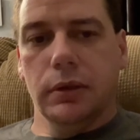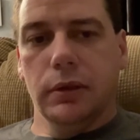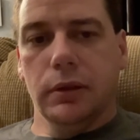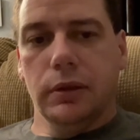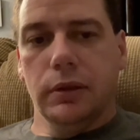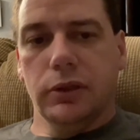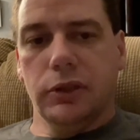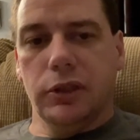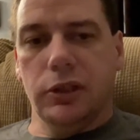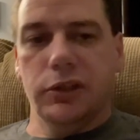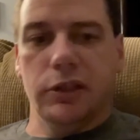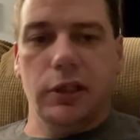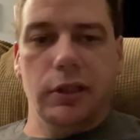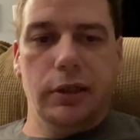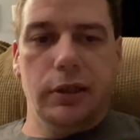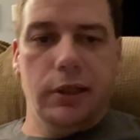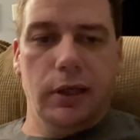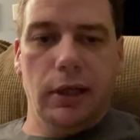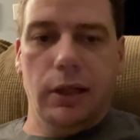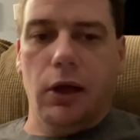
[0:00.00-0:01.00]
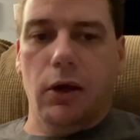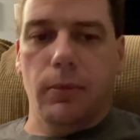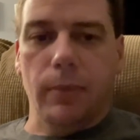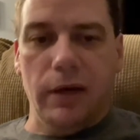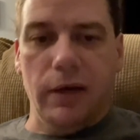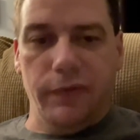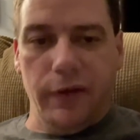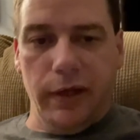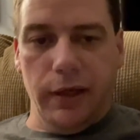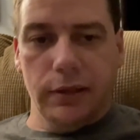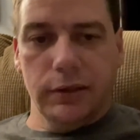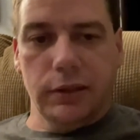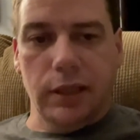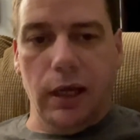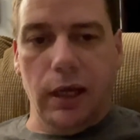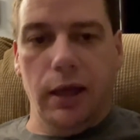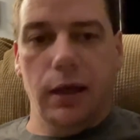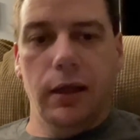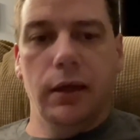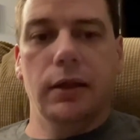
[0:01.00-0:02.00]
She said to tell all my fans,
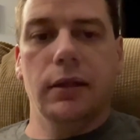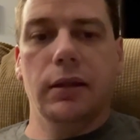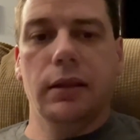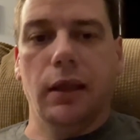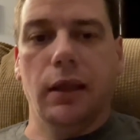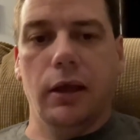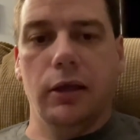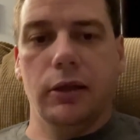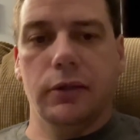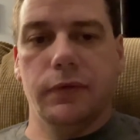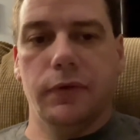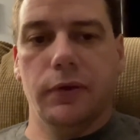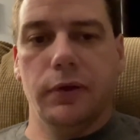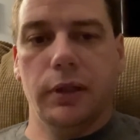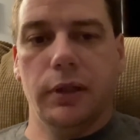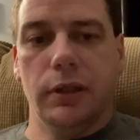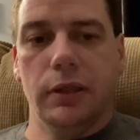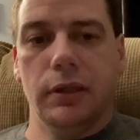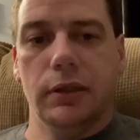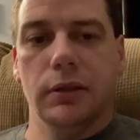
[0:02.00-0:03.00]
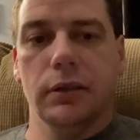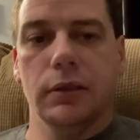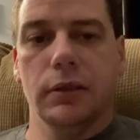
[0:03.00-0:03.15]
hey, and thanks for the